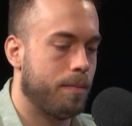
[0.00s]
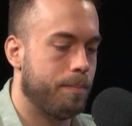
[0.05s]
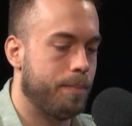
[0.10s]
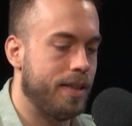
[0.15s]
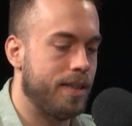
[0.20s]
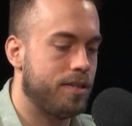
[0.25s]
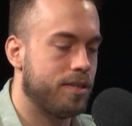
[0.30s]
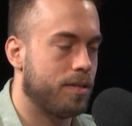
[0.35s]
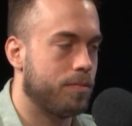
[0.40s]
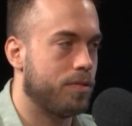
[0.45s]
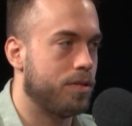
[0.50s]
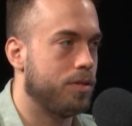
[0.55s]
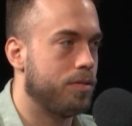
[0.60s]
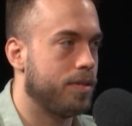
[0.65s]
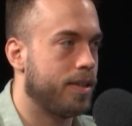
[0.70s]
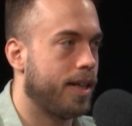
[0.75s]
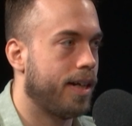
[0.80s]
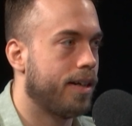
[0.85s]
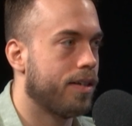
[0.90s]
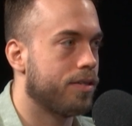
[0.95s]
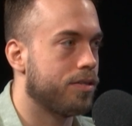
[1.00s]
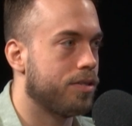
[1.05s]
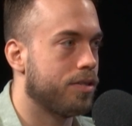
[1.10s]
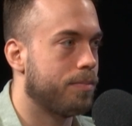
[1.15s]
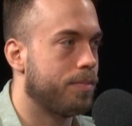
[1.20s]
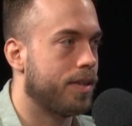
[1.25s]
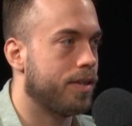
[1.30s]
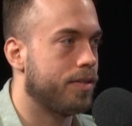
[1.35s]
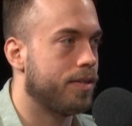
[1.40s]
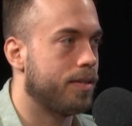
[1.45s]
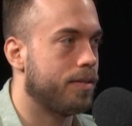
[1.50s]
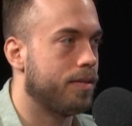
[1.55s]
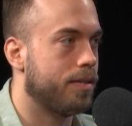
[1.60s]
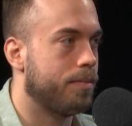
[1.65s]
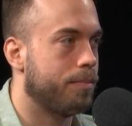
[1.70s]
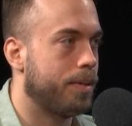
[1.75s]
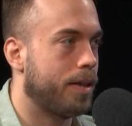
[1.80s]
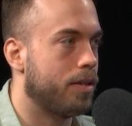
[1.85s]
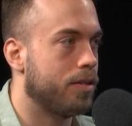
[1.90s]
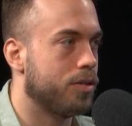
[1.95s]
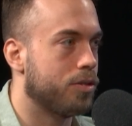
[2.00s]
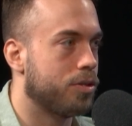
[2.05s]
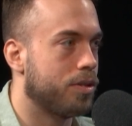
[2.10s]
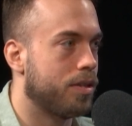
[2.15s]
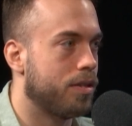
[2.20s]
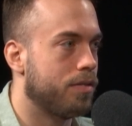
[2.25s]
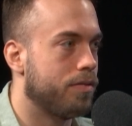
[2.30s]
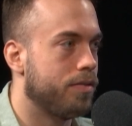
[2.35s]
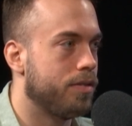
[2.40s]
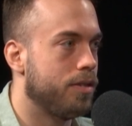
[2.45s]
be someone who cares about yourself.